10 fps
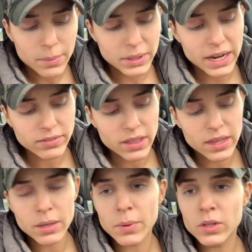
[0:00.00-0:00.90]
going to have to
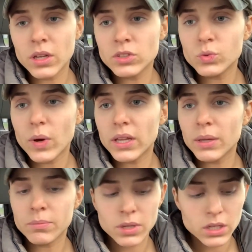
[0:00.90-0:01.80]
think about lunch while
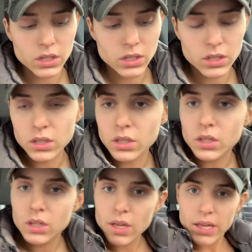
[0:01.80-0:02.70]
I'm
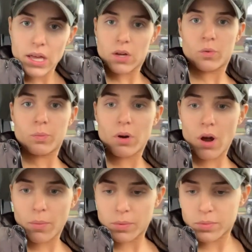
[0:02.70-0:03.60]
out
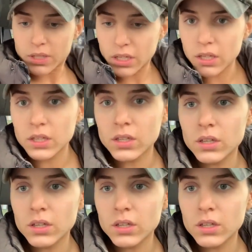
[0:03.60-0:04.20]
probably.